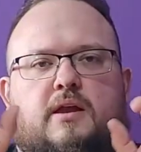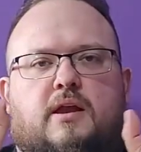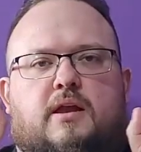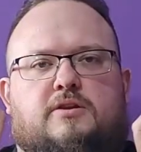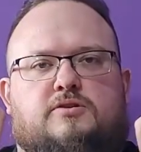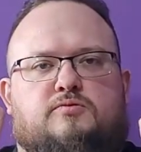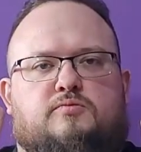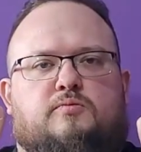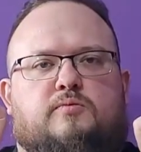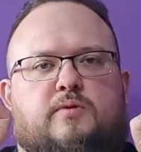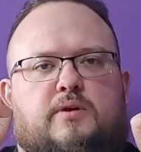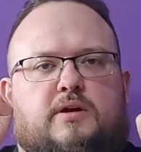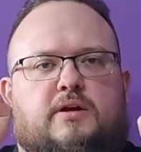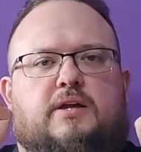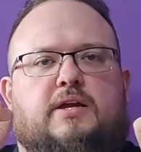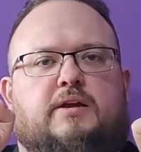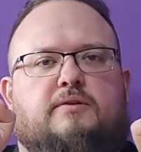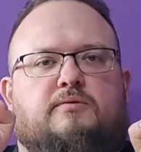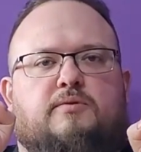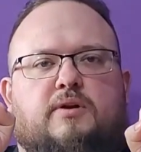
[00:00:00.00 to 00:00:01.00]
It's
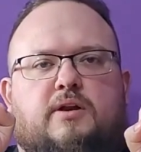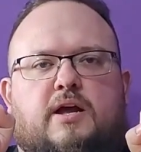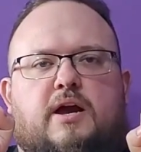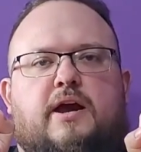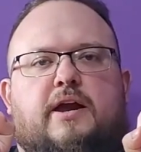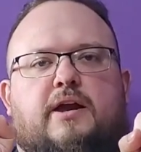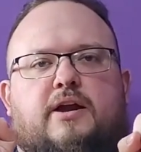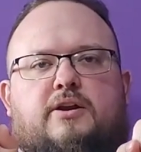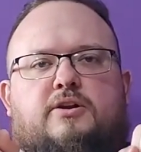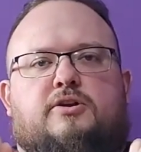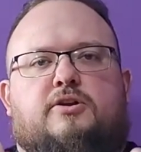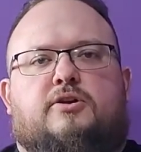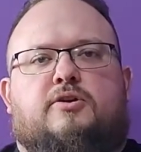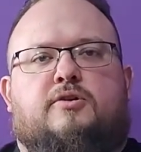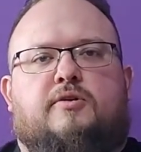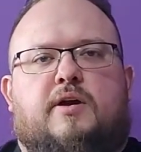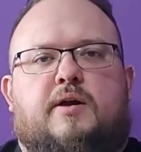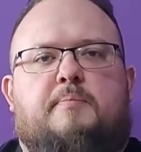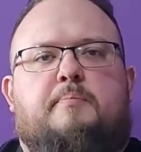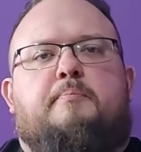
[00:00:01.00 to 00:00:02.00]
really relying on your
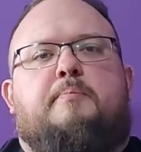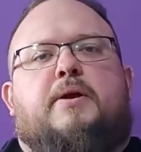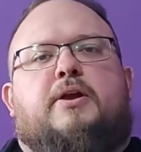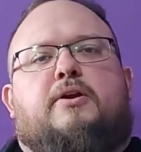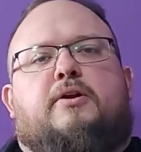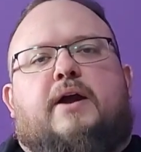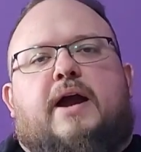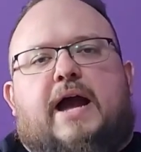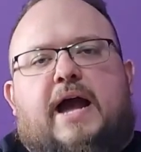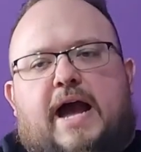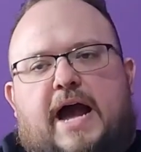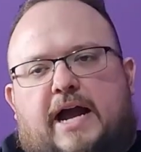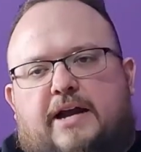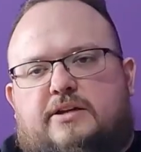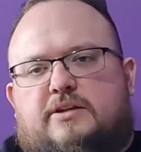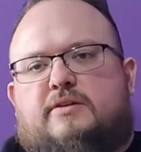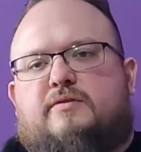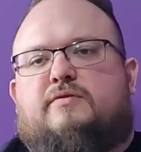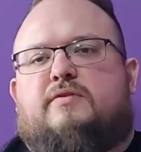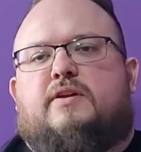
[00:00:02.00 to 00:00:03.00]
grip, but you're
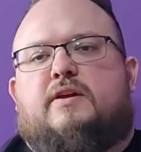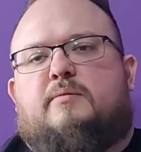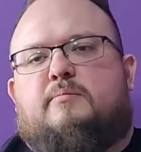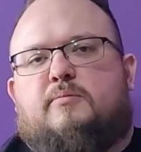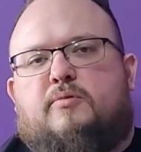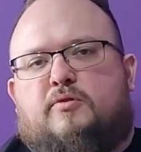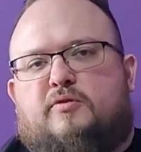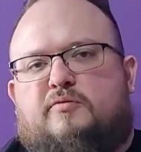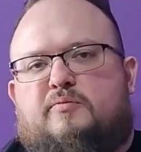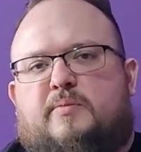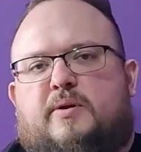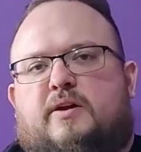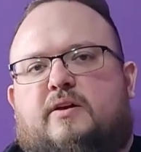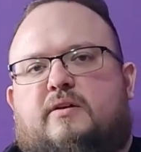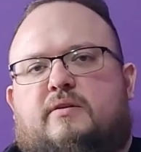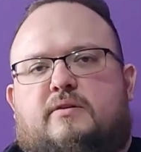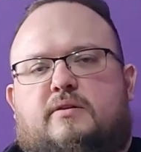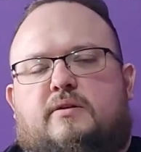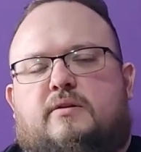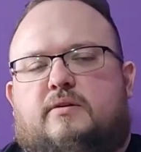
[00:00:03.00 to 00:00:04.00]
actively movement.
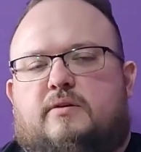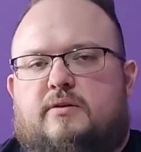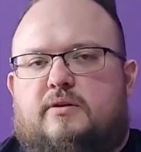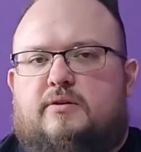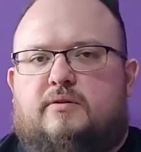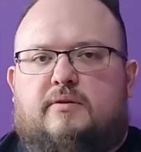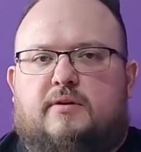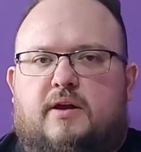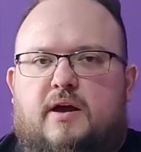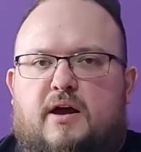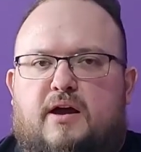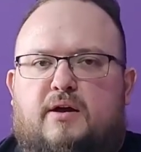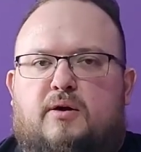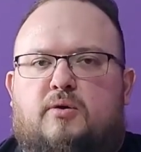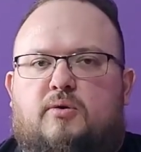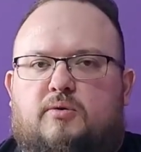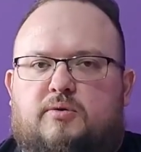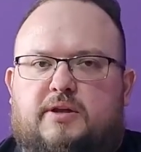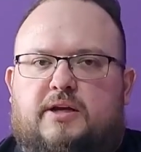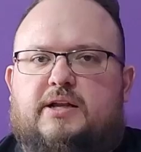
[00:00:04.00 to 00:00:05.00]
You're not
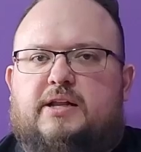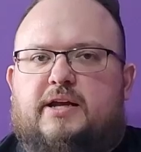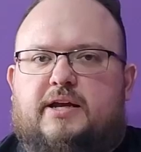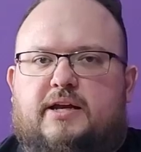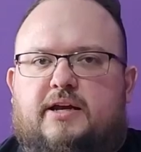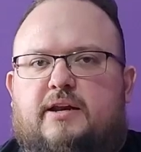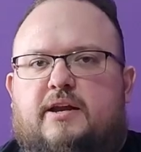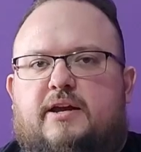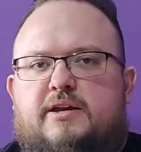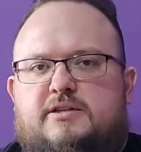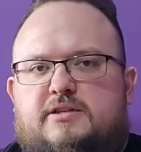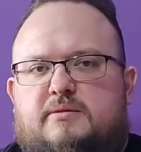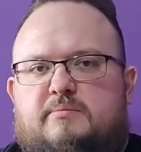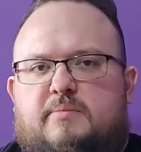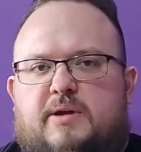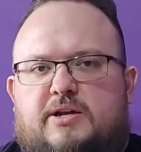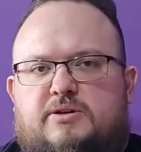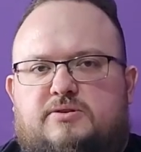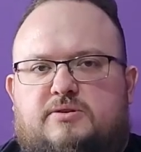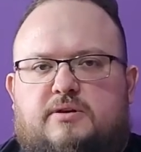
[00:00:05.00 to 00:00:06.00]
holding like an
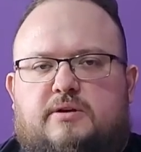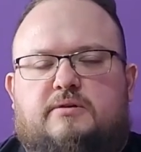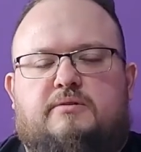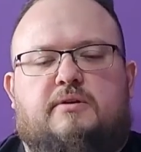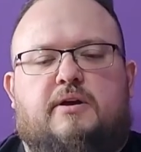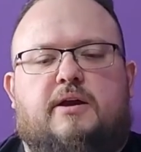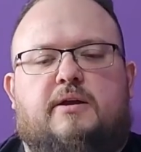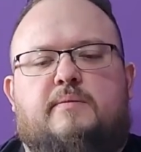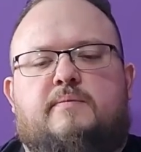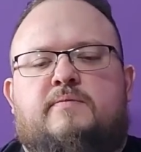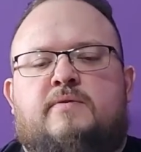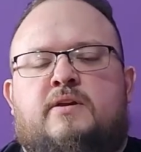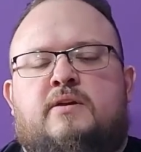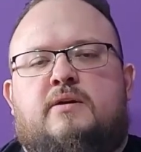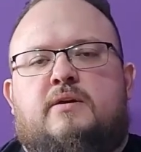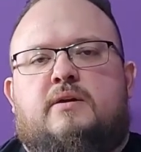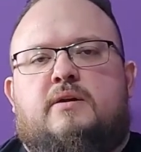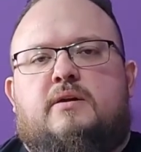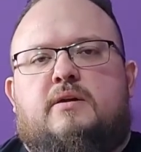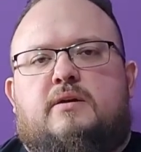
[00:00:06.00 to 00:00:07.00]
isometric, right?
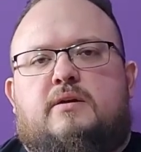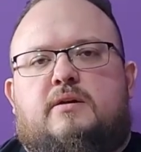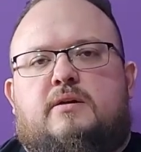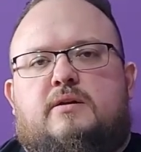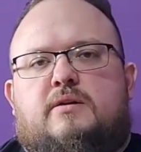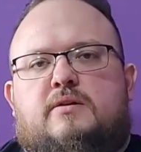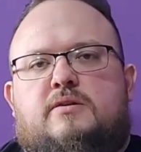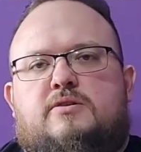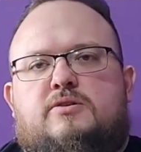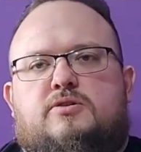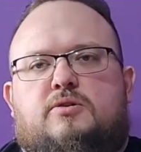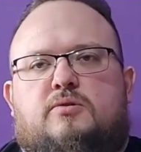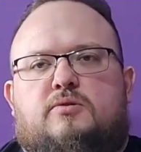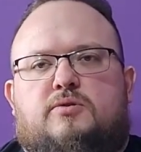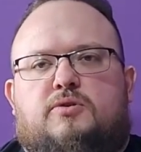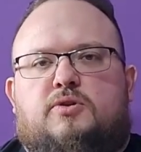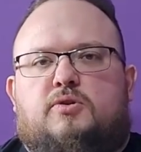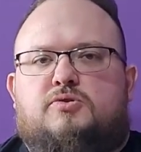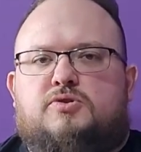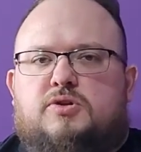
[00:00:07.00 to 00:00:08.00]

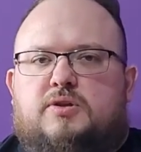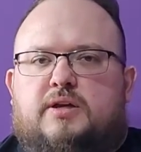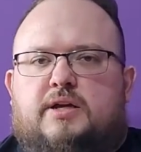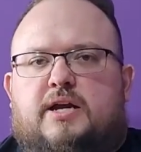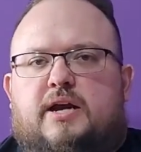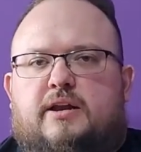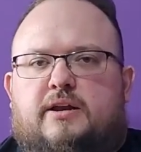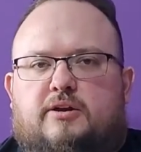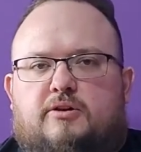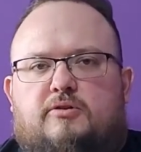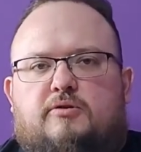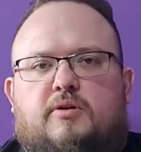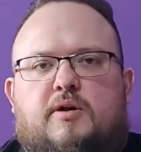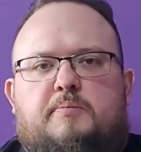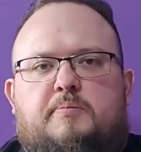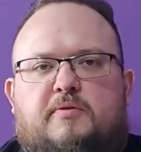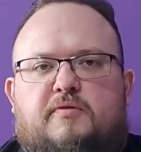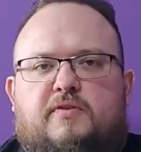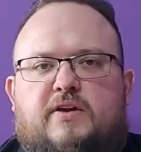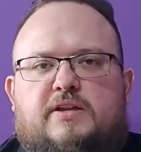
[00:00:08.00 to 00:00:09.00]
So those are the kind of
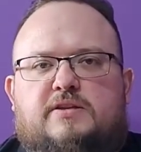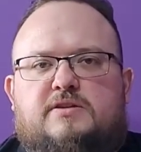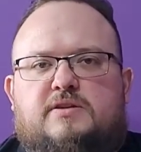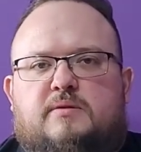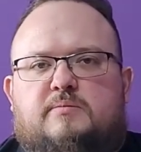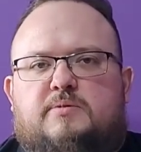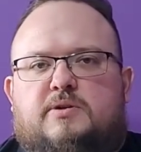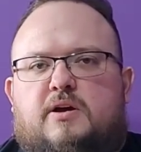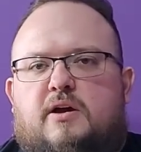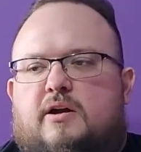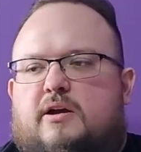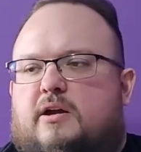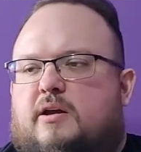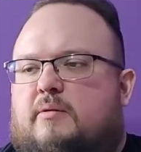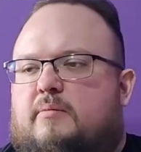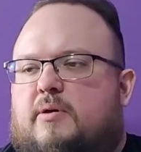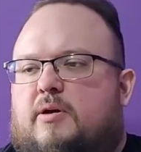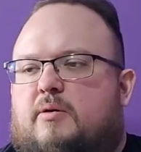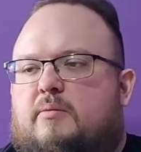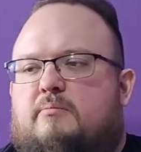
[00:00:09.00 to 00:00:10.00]
grip events I'm talking
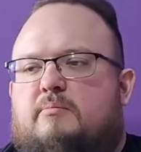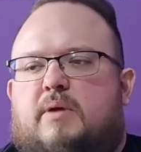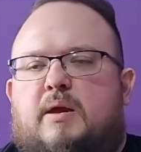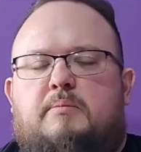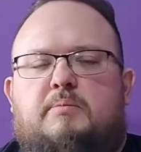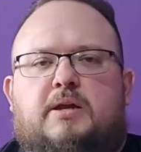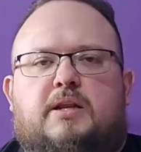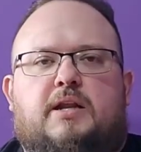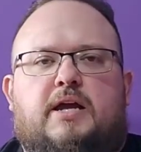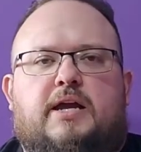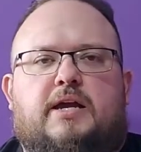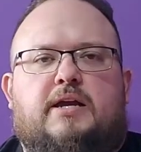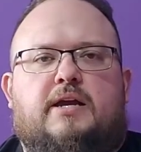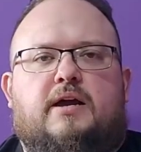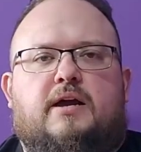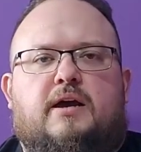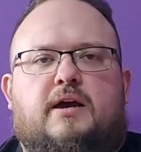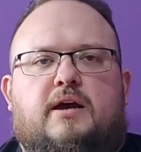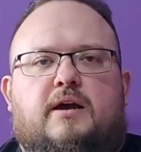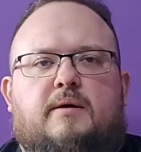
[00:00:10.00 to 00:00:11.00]
about. Maybe like
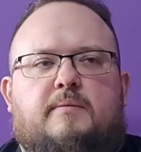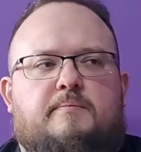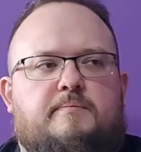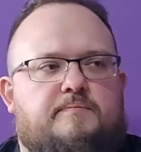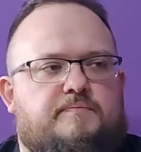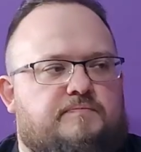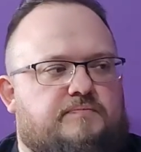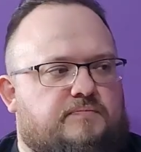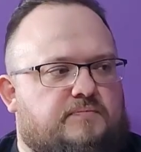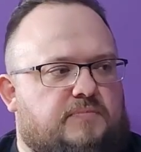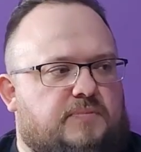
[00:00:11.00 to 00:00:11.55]
an